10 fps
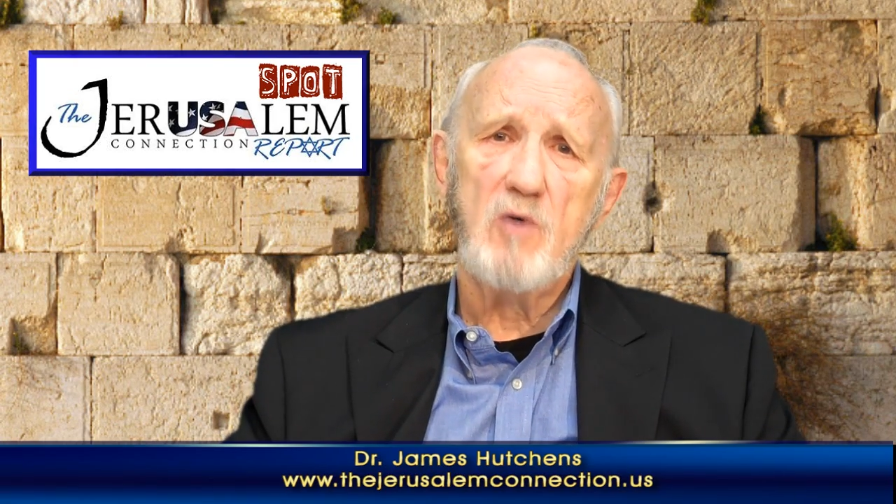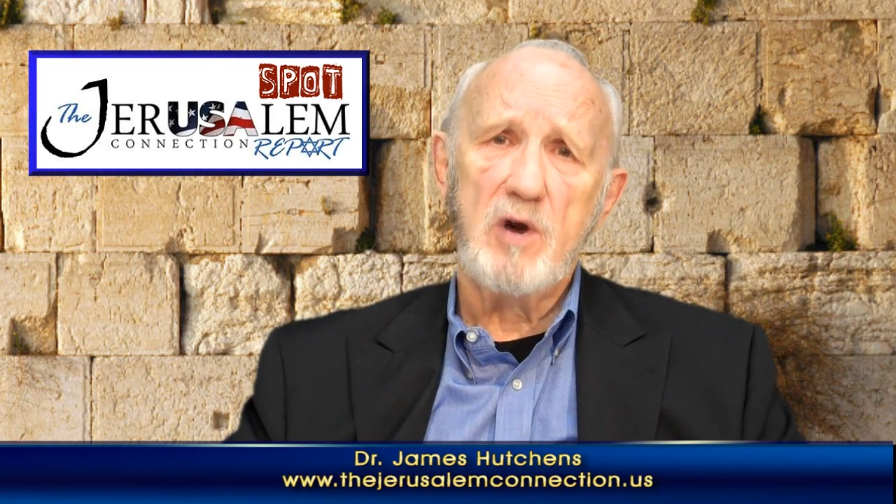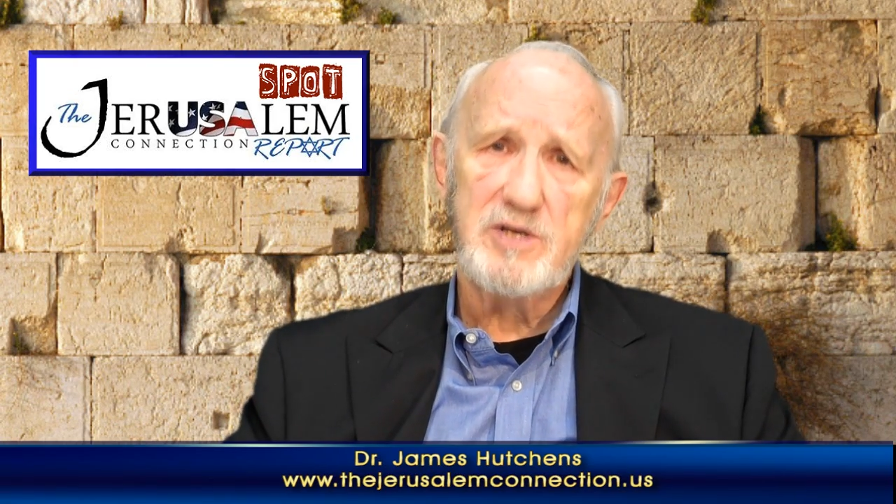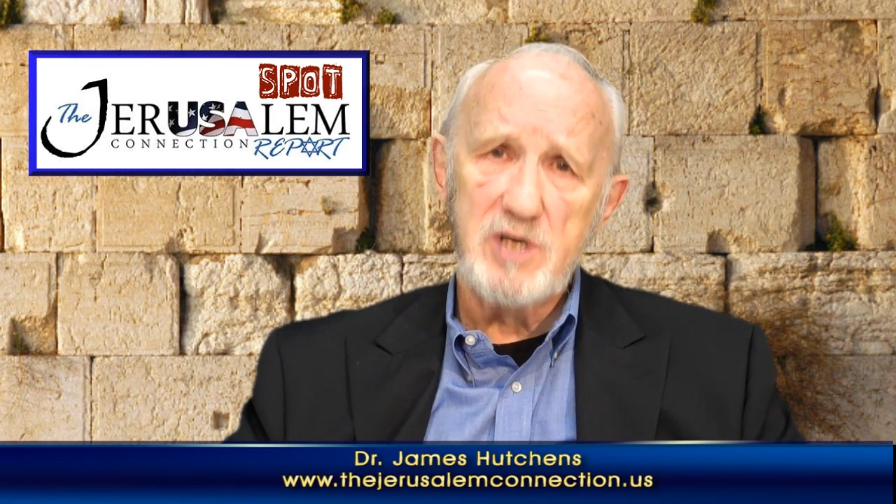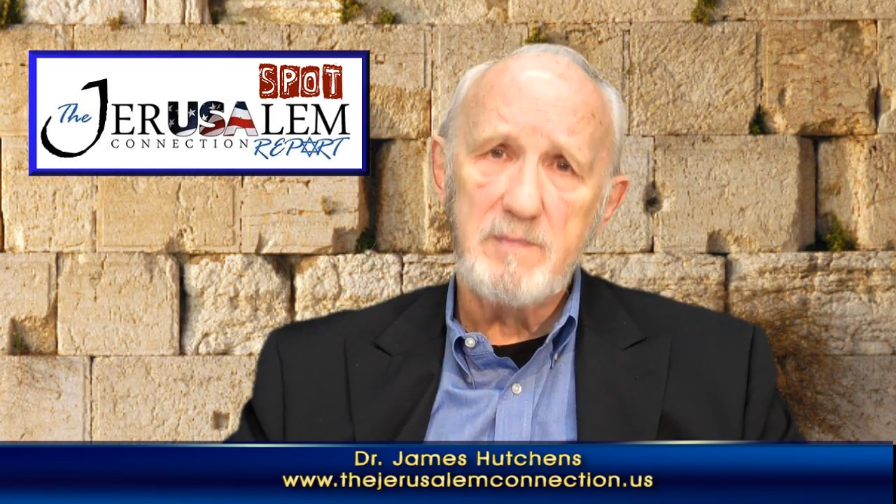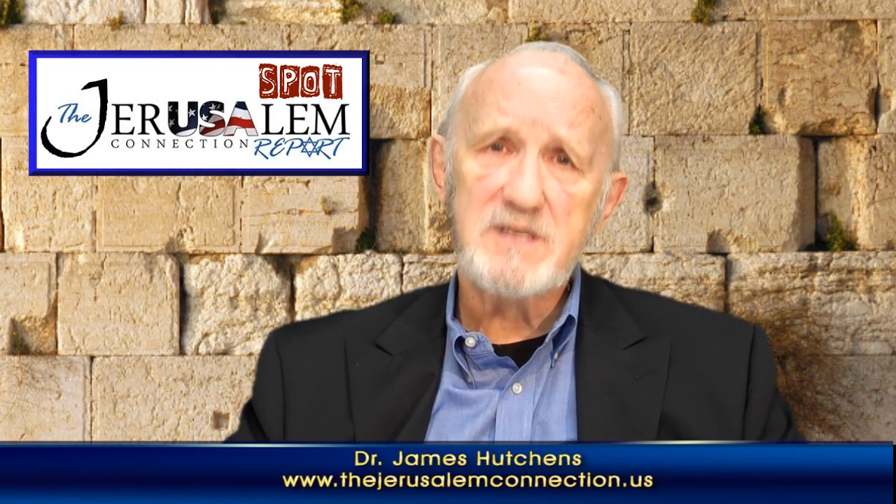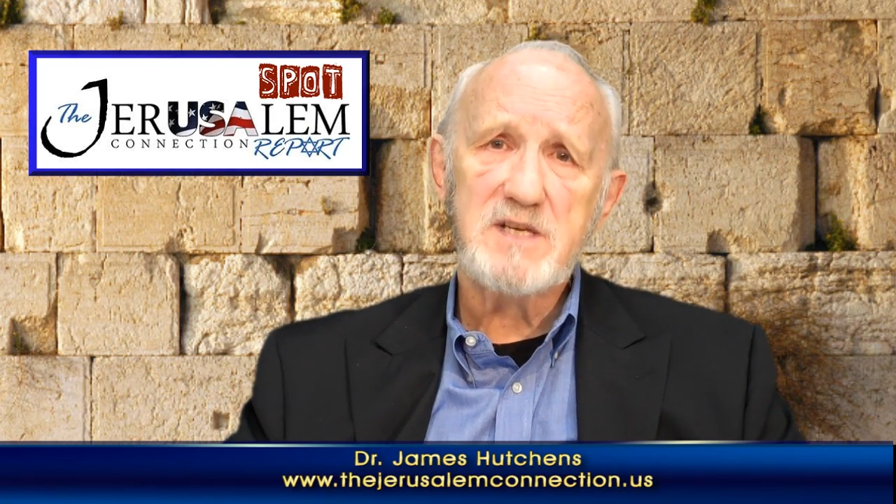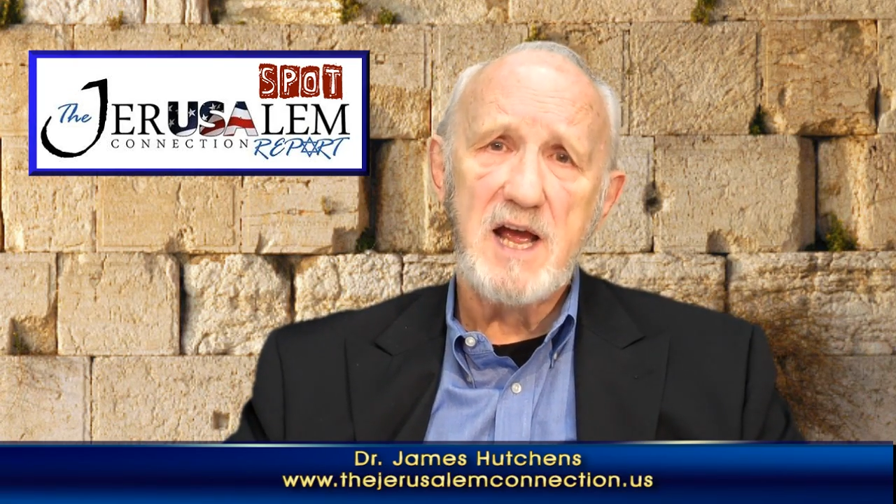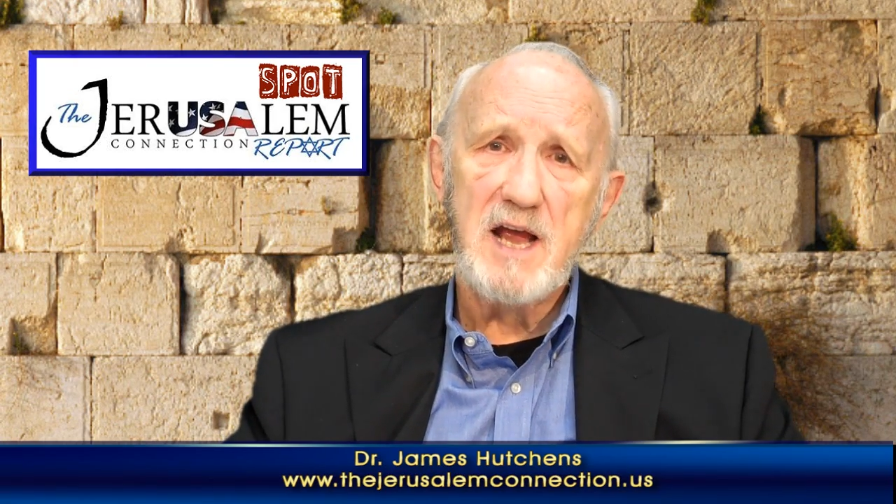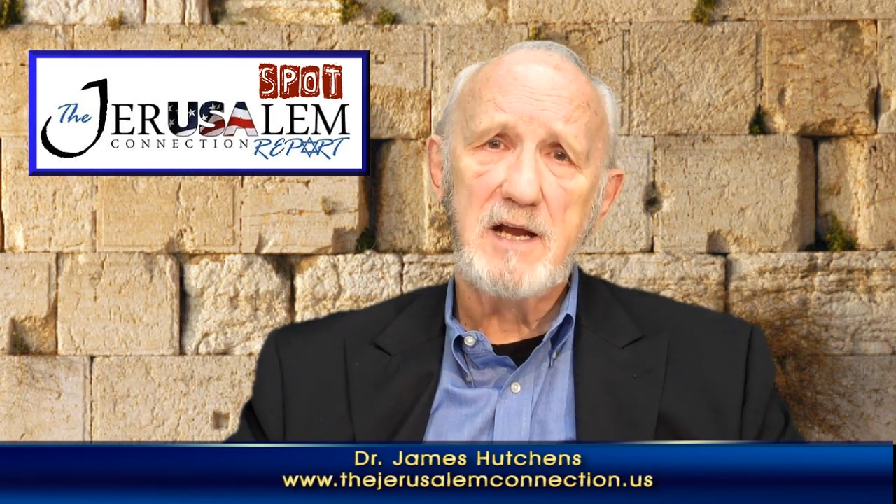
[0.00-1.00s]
or until Messiah